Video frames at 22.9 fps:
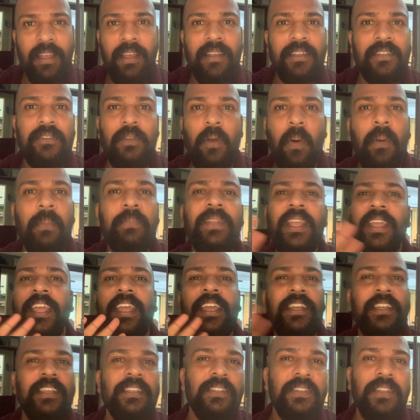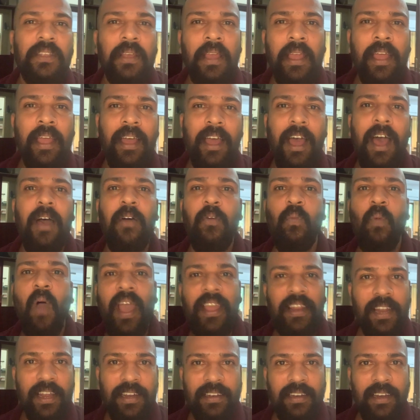So it is
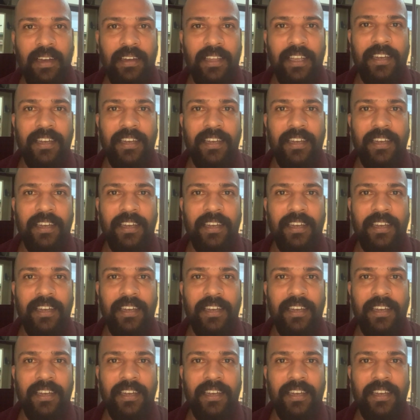violated.